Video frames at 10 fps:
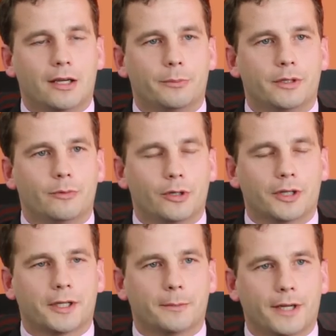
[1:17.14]
be
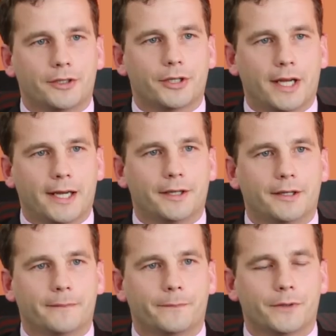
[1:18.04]
working much
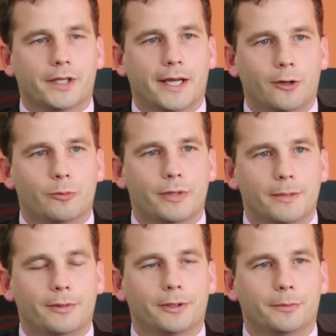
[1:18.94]
harder to help
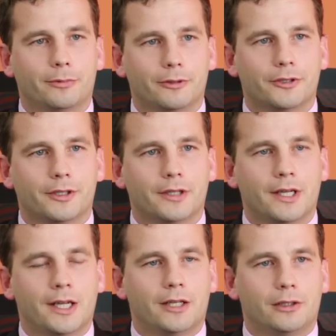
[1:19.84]
people in prison
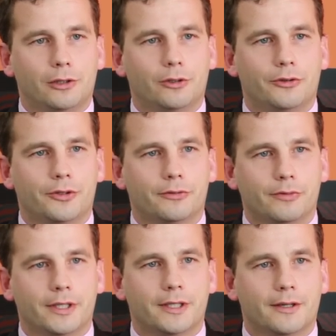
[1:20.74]
learn to
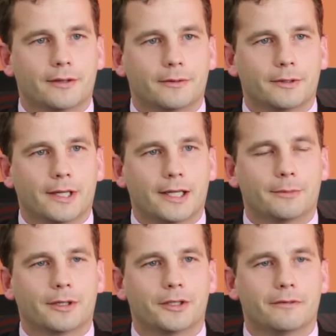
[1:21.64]
read,
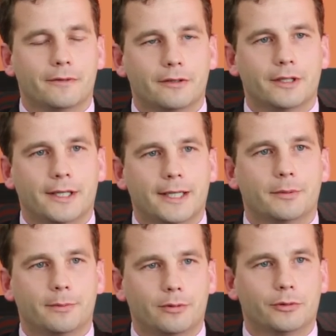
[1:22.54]
because a very high
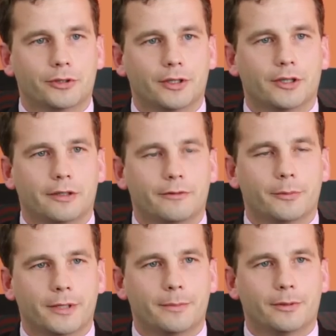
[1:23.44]
proportion of the
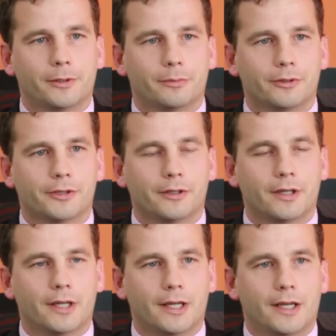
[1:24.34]
people in prison
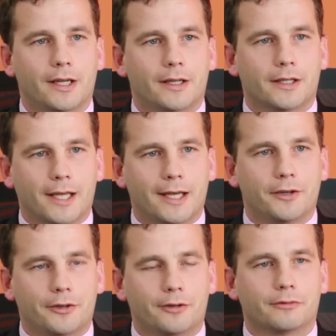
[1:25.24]

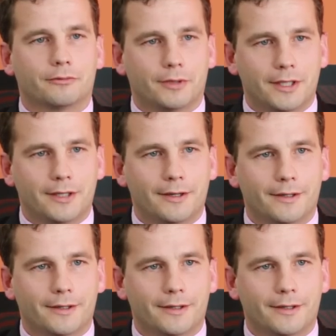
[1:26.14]
cannot read.